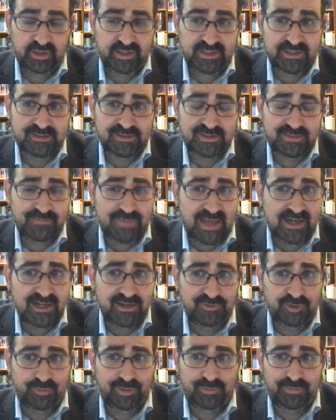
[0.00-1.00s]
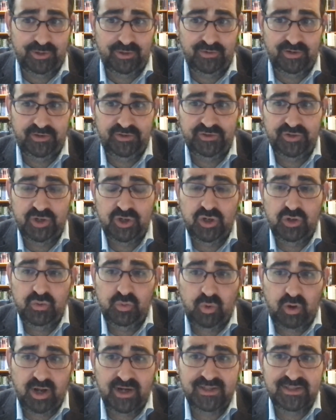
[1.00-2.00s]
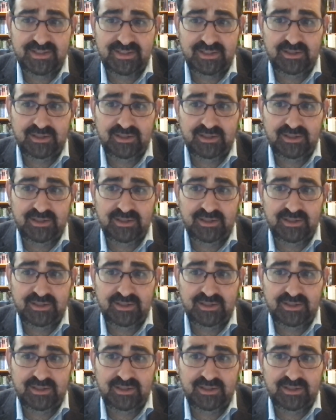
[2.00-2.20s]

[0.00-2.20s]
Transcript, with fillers: at least many of the proponents want to